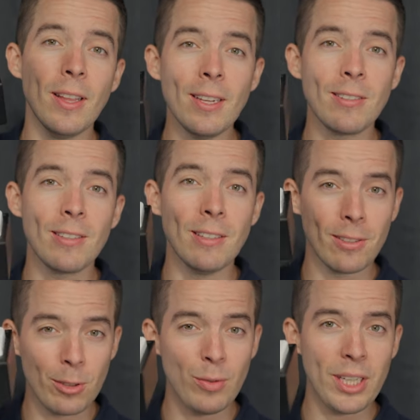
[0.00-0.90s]
This is a
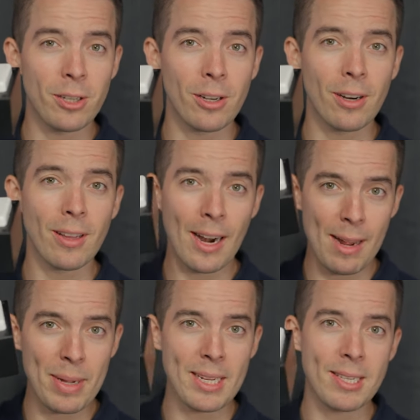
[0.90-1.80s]
sous vide cooker that I
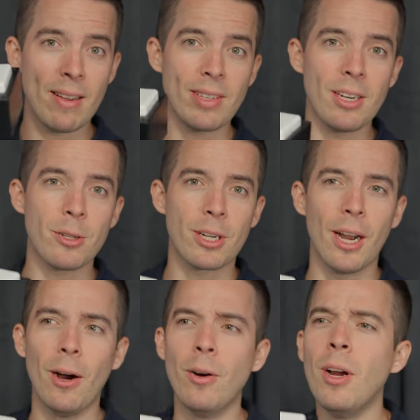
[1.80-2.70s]
made 7 years
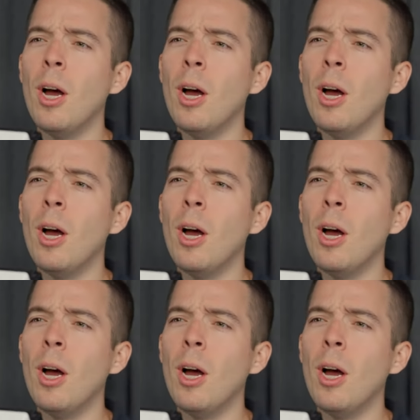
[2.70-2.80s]
ago,